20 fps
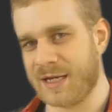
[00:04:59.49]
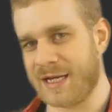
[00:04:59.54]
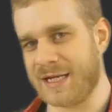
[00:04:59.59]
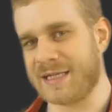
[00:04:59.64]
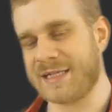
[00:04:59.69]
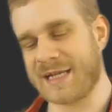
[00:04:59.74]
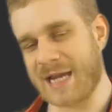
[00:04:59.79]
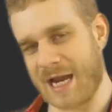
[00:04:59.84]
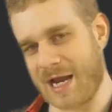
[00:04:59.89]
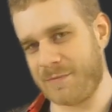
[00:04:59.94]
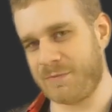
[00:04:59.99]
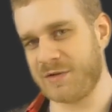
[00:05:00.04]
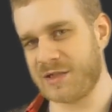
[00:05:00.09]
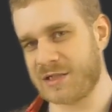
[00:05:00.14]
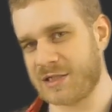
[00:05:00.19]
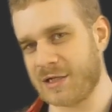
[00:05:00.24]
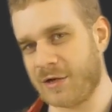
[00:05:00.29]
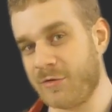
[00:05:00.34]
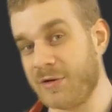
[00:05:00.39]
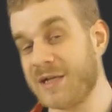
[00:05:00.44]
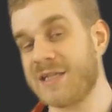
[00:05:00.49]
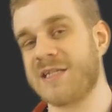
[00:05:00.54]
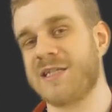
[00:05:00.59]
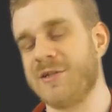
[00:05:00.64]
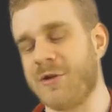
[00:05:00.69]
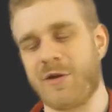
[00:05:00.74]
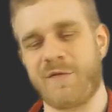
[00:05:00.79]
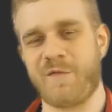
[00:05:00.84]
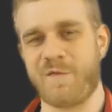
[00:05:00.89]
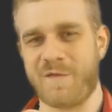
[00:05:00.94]
It can be slow, it's
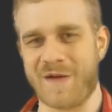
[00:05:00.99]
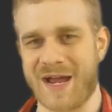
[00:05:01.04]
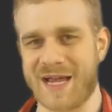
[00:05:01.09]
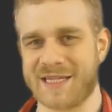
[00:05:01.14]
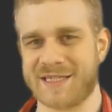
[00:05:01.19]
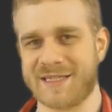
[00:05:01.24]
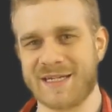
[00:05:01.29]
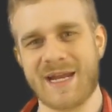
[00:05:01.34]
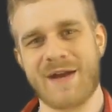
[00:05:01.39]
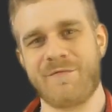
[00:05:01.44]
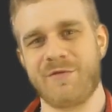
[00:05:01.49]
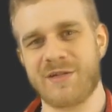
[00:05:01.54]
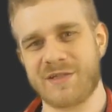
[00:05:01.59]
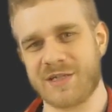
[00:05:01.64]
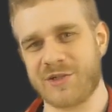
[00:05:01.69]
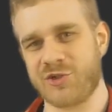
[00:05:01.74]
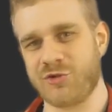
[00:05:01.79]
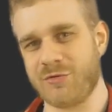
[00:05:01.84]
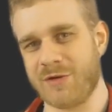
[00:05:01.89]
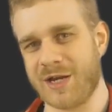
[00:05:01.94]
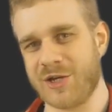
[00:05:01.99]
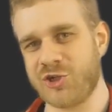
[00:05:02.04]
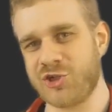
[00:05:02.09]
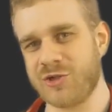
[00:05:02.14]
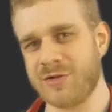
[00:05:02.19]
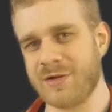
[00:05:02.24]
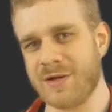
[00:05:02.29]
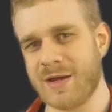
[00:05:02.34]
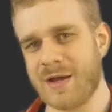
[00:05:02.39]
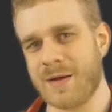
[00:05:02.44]
not fast in every
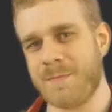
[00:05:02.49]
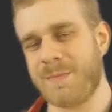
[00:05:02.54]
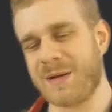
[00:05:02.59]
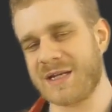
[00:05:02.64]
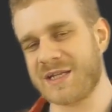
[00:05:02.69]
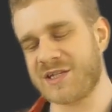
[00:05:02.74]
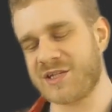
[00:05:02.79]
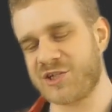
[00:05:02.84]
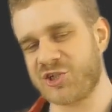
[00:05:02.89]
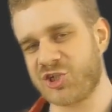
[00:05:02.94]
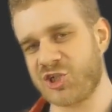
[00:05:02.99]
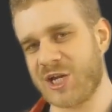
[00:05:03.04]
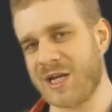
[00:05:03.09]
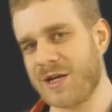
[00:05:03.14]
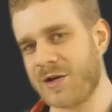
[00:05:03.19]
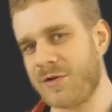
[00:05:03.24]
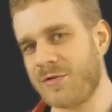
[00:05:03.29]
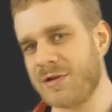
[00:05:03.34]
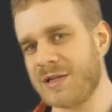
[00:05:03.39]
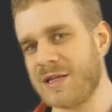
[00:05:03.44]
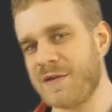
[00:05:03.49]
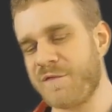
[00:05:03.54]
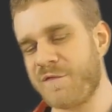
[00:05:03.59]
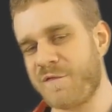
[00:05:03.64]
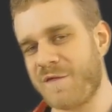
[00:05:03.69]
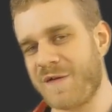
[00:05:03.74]
situation, but it's generally